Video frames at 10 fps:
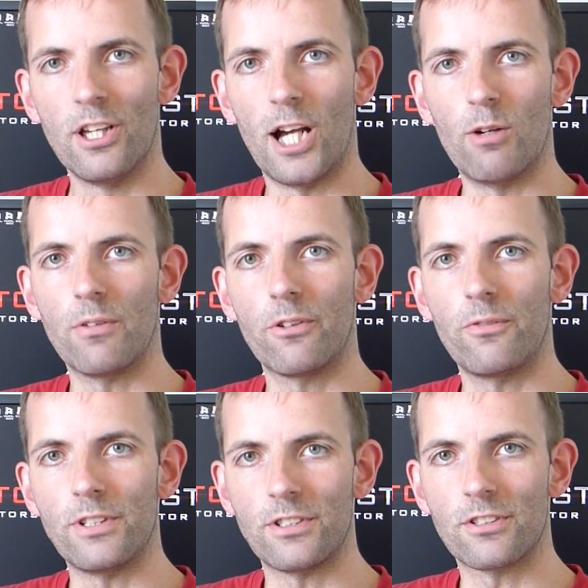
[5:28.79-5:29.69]
However,
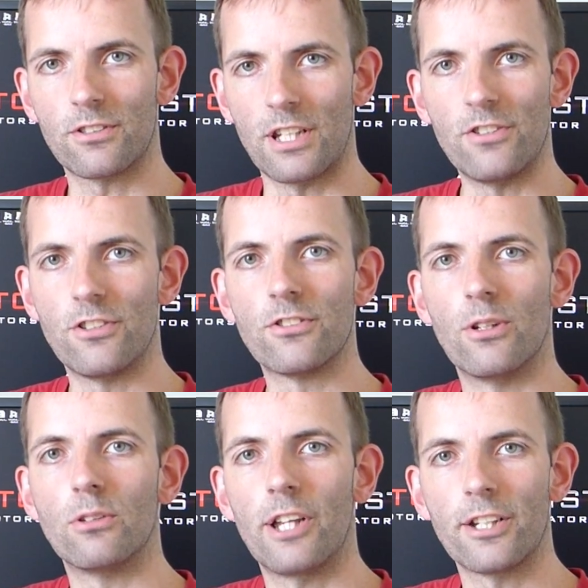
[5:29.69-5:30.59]
physics engines
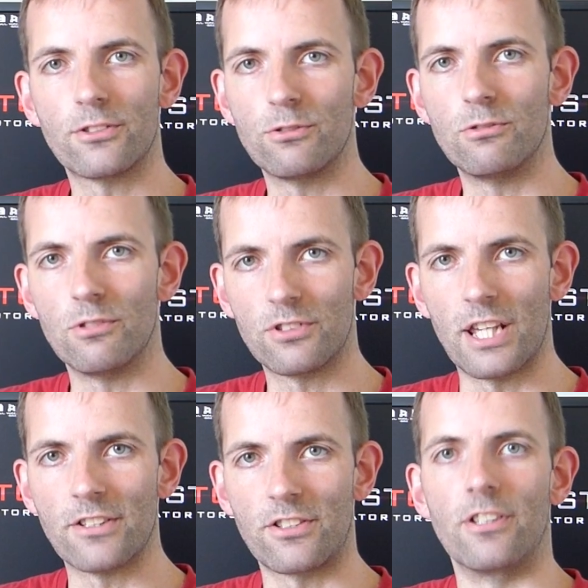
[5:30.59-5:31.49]
don't like to
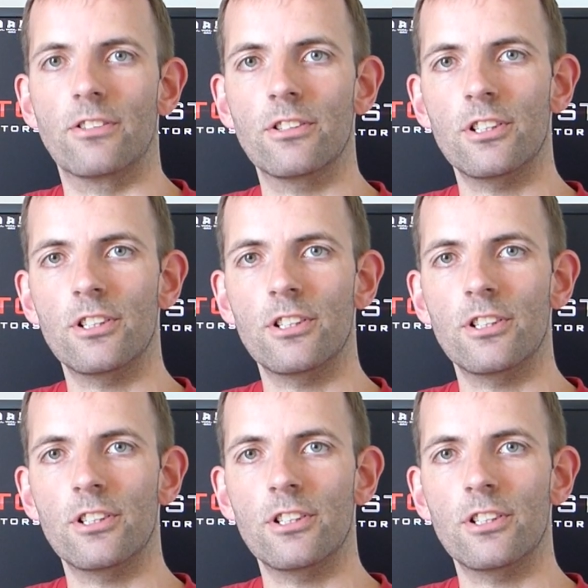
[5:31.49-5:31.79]
stand still.